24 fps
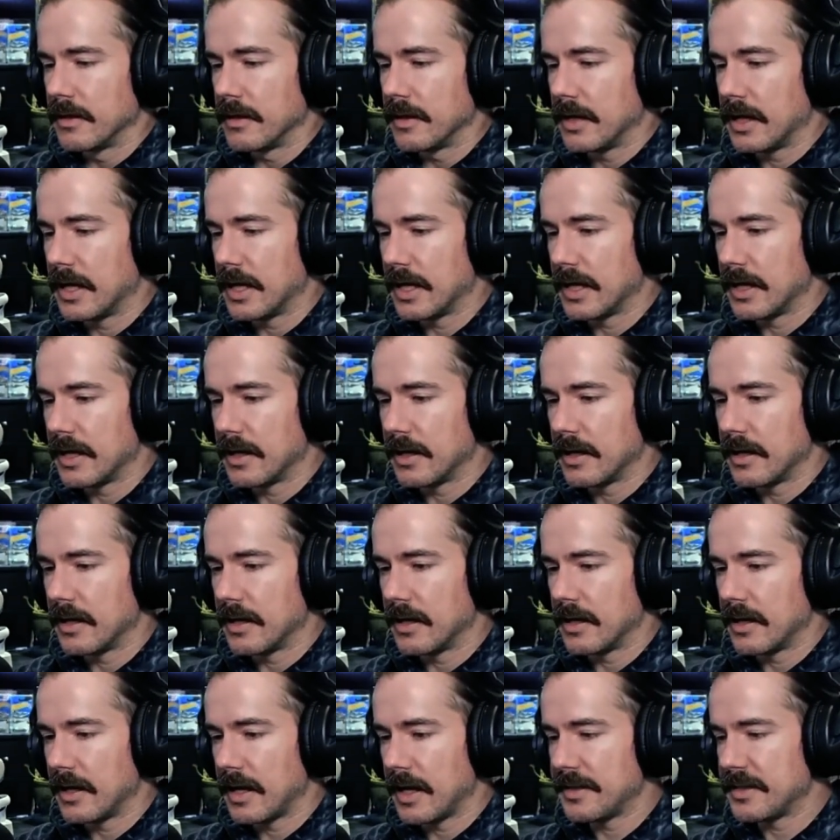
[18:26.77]

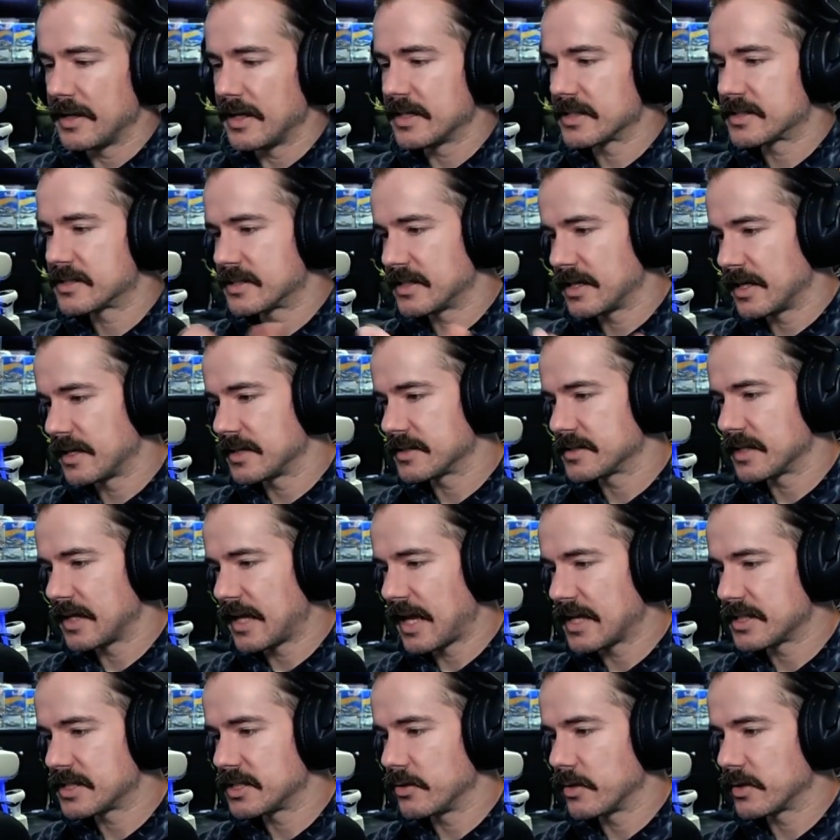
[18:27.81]
And then it says it
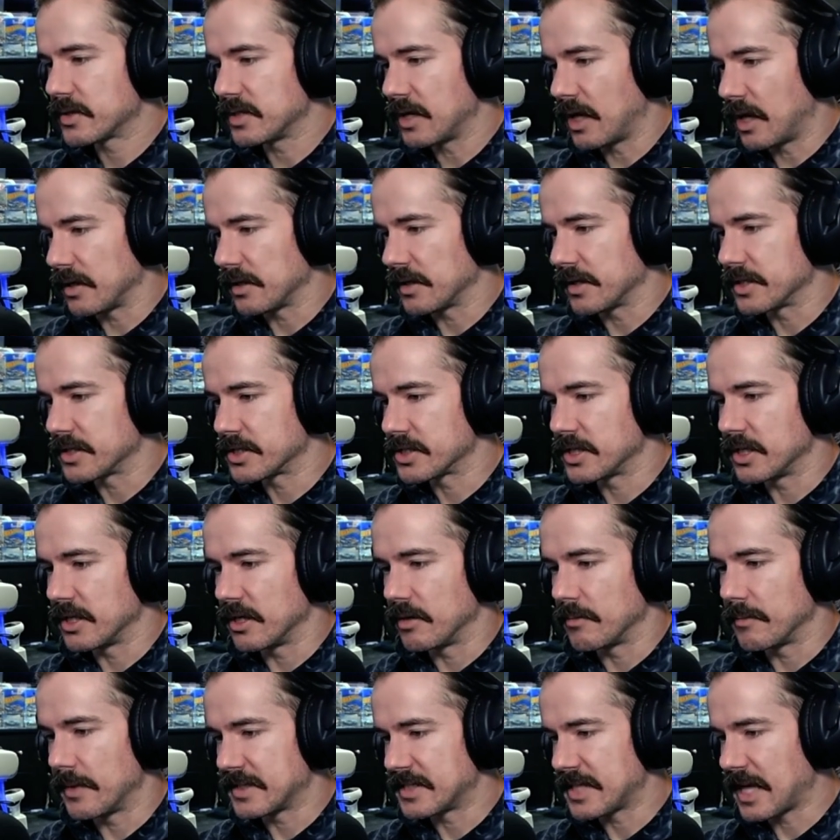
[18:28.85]
has you acknowledge, you
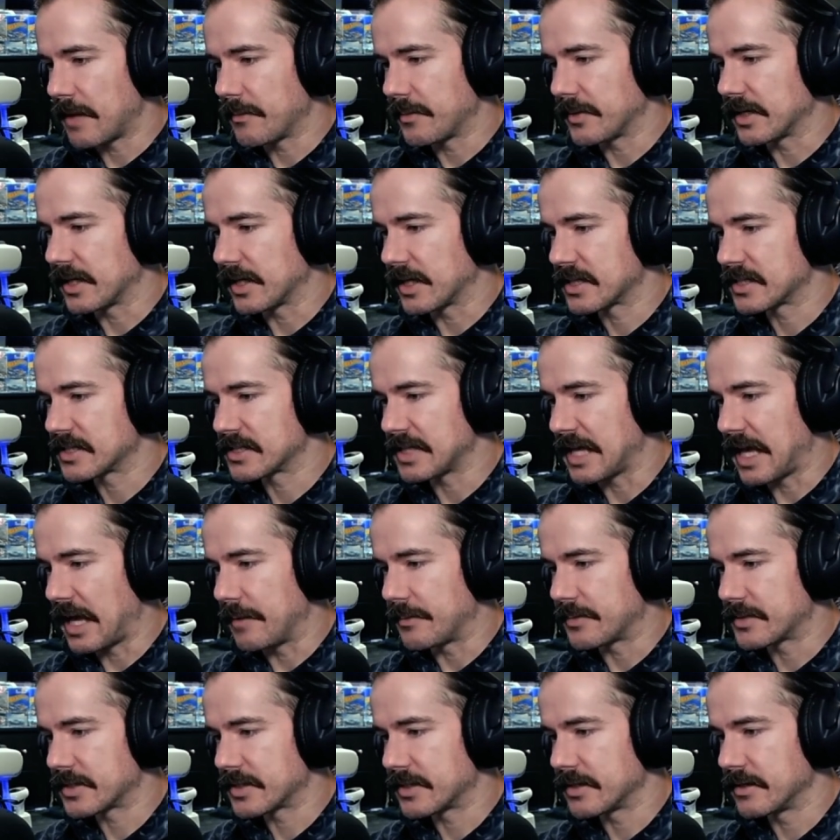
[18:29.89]
know, by tapping
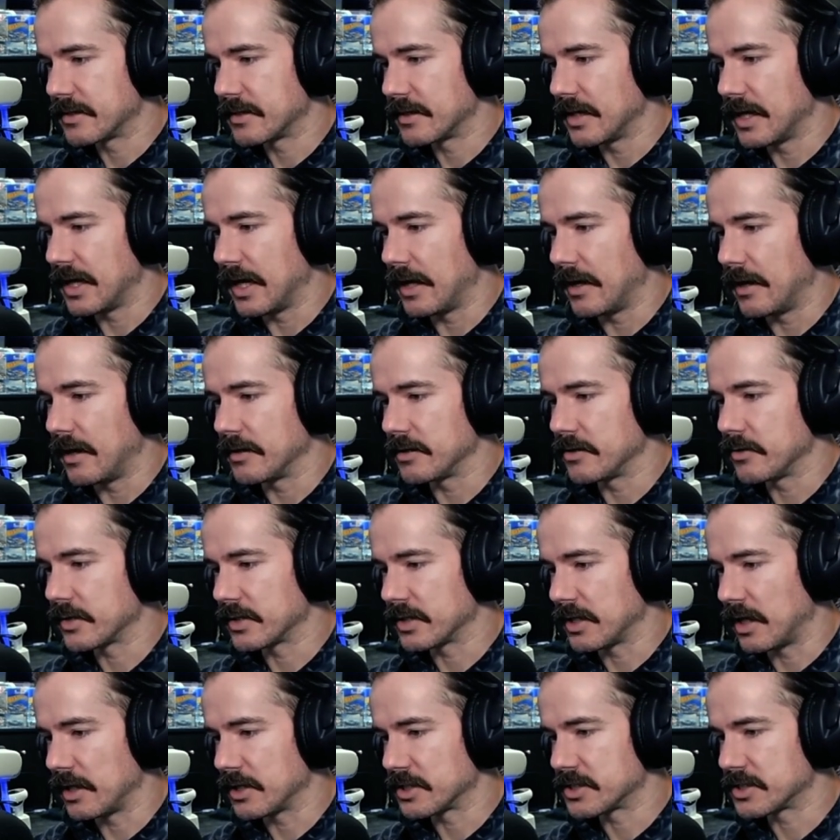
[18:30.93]
accept, you
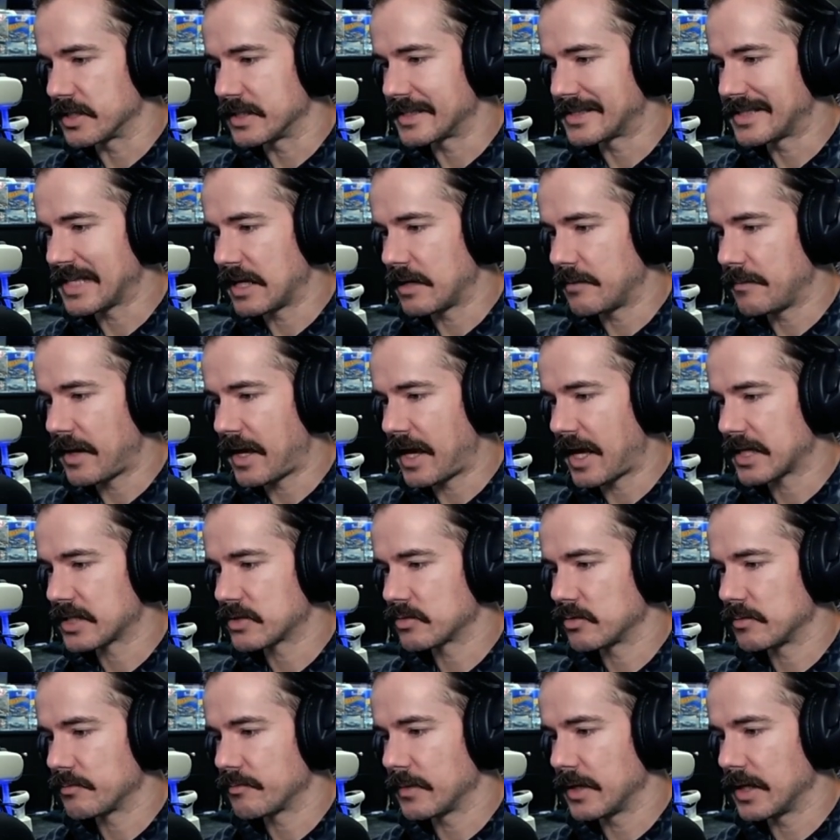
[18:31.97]
acknowledge that ZeniMax
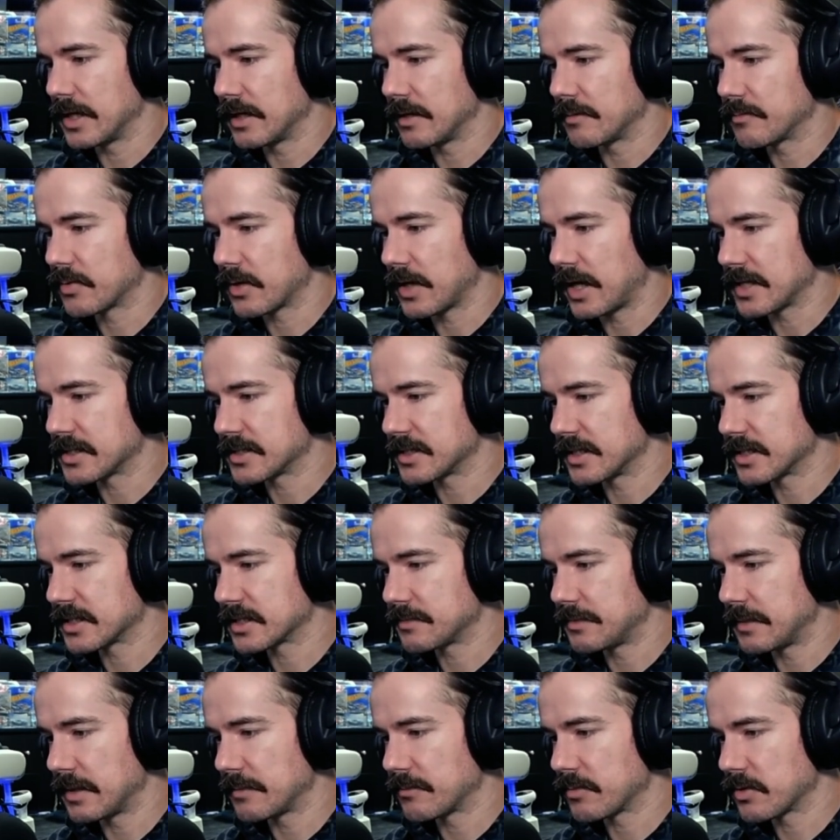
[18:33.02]
will process
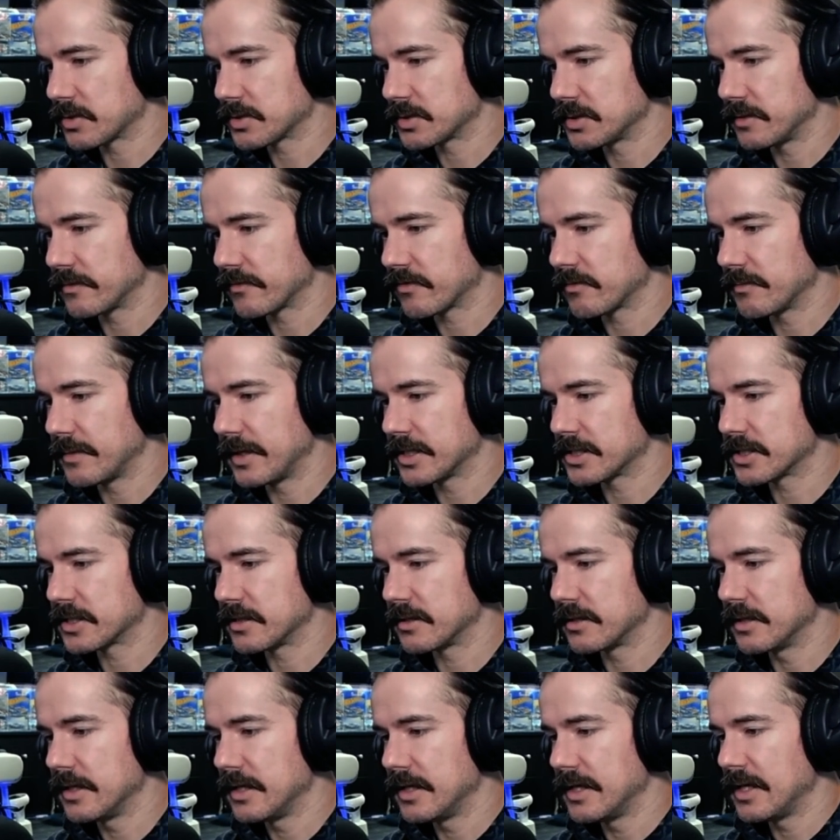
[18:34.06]
my personal
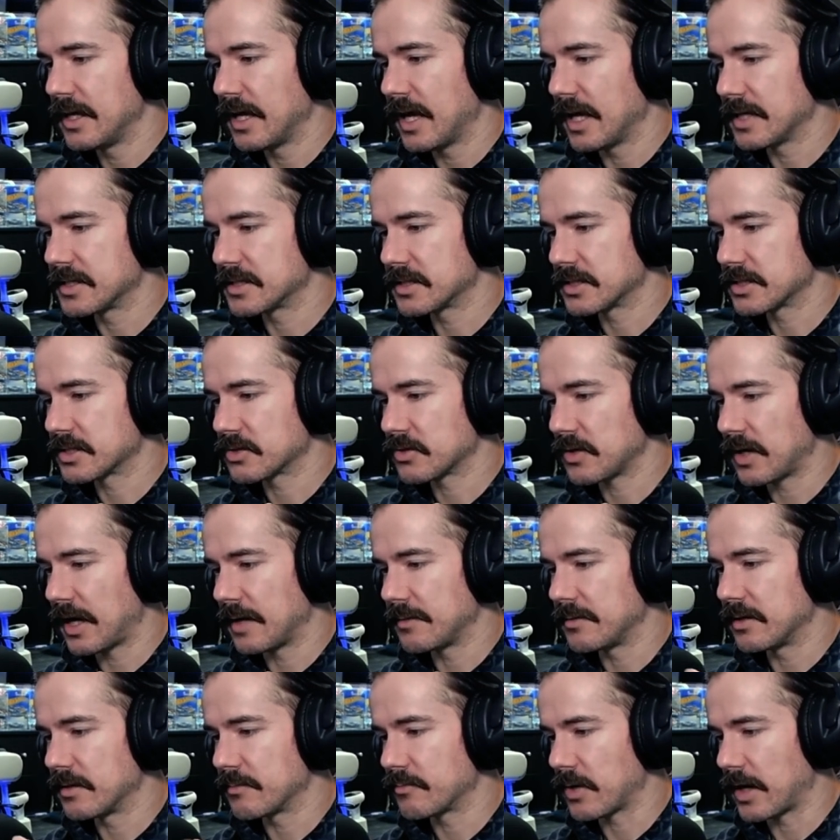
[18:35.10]
information as described
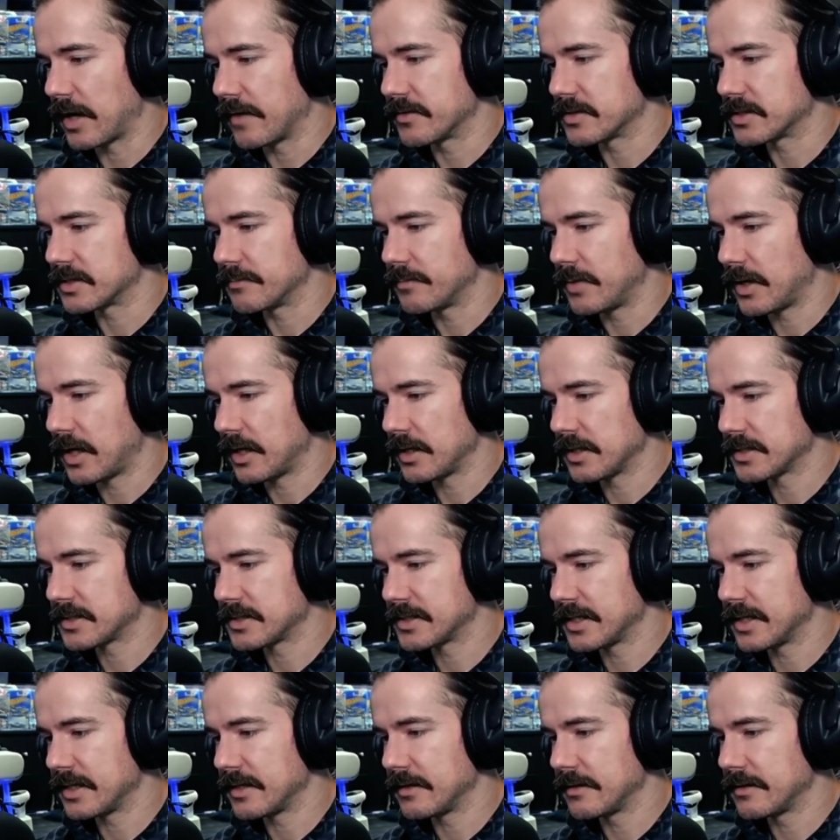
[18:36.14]
in the privacy
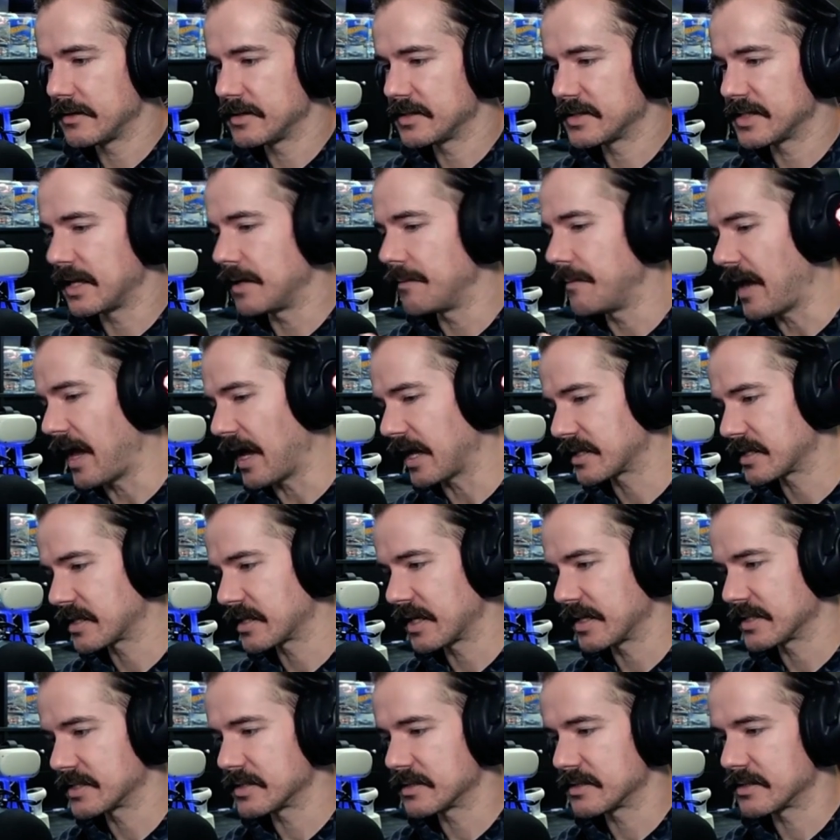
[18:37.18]
policy. ZeniMax, I
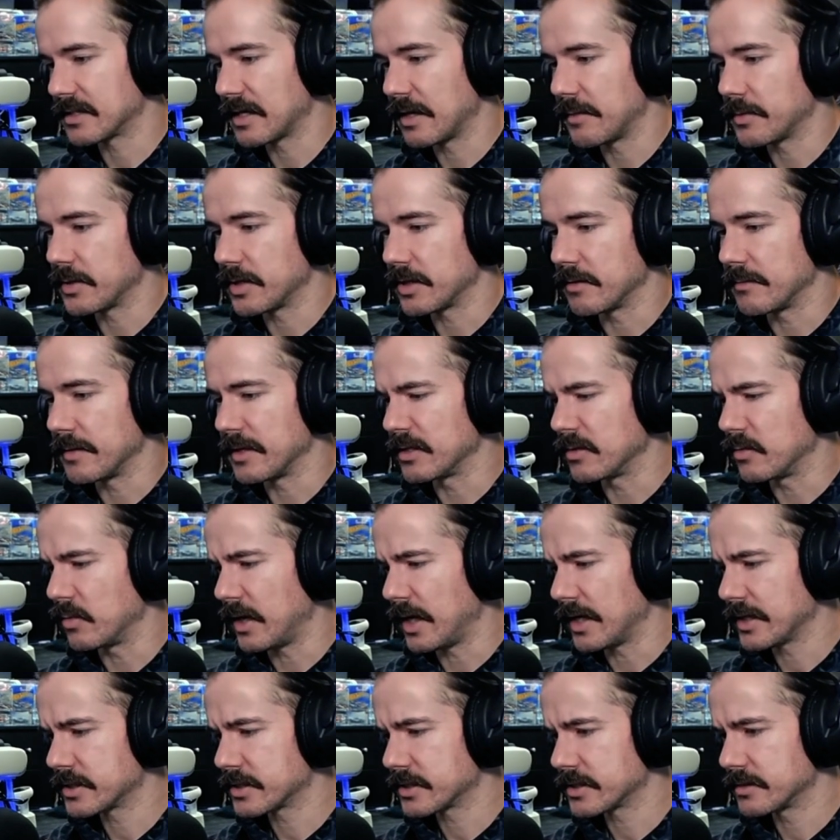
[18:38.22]
guess, is the company that made the
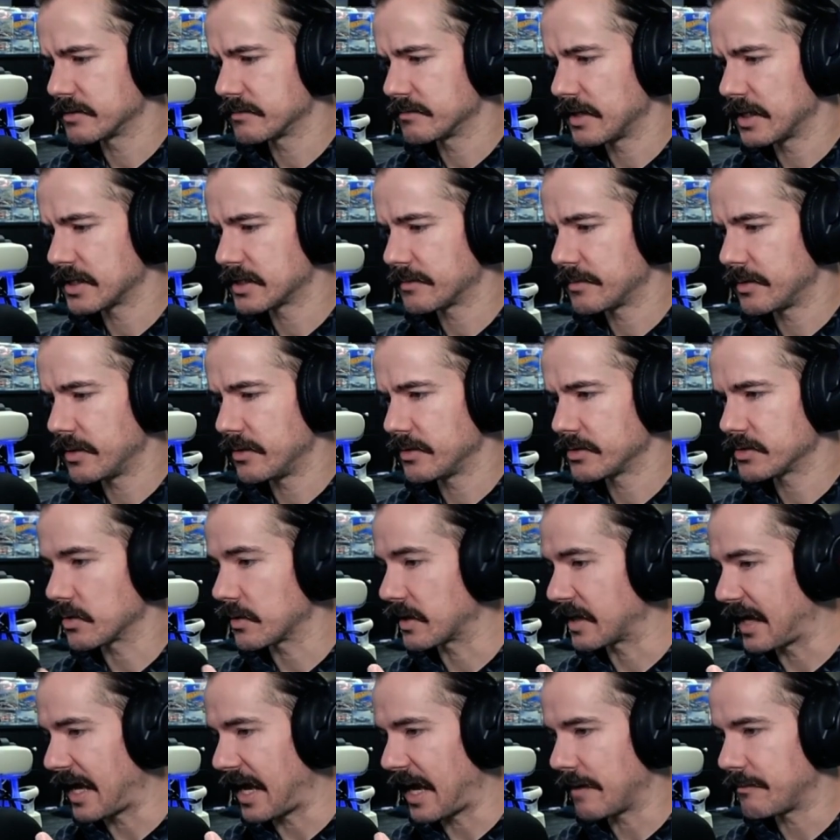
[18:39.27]
watch, I suppose, or
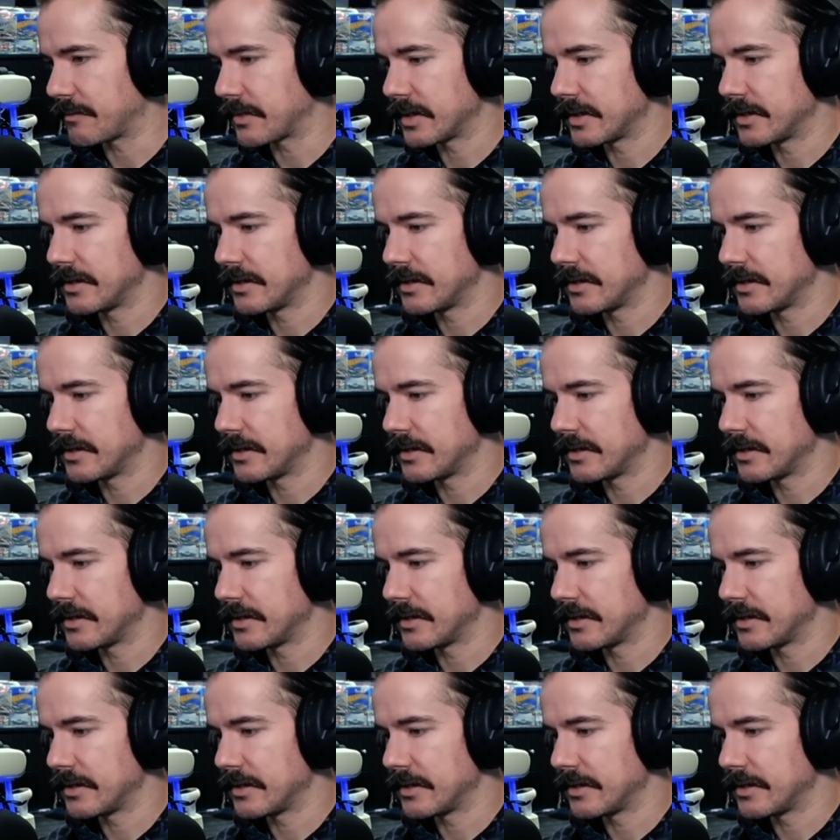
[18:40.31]
the app.